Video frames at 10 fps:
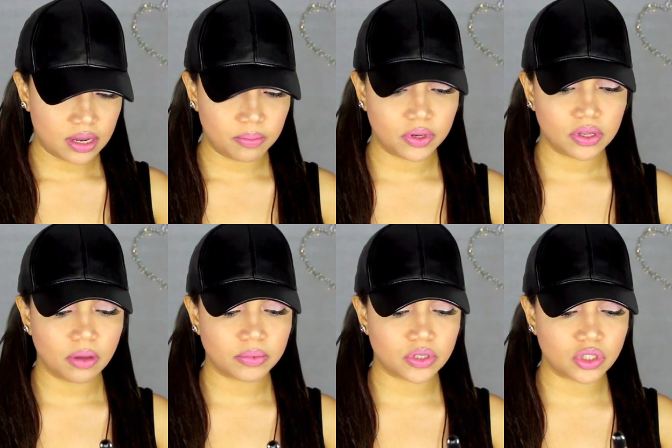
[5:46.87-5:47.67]
and I'm putting
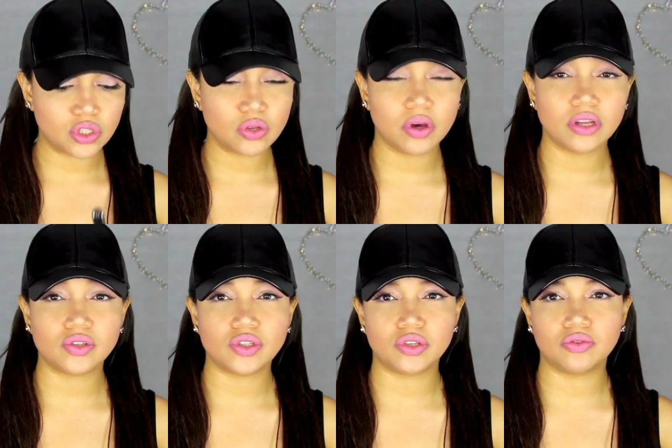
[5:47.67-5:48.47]
up to two
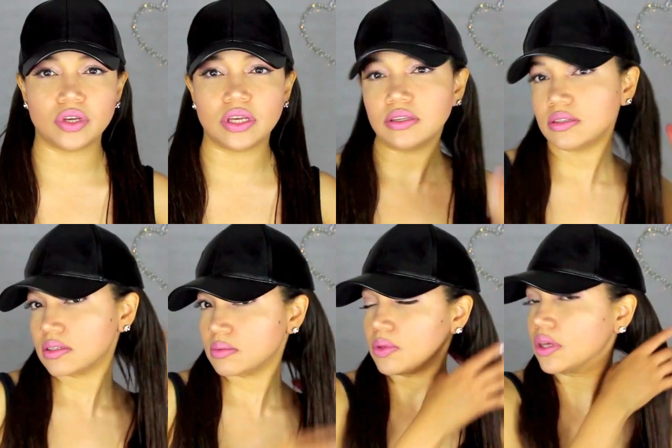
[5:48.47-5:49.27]
hundred
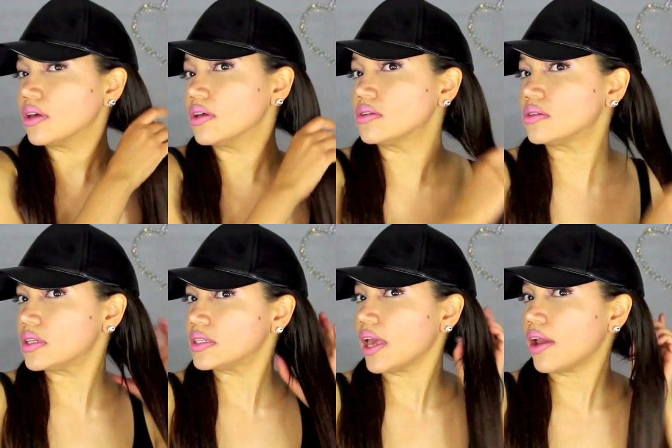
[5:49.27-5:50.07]
degrees because
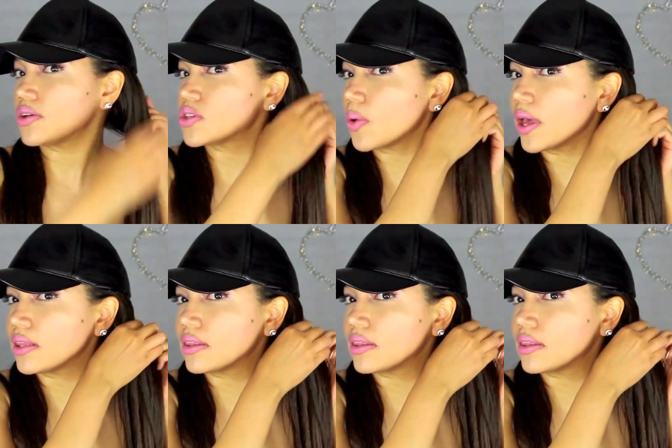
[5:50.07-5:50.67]
this hair is quite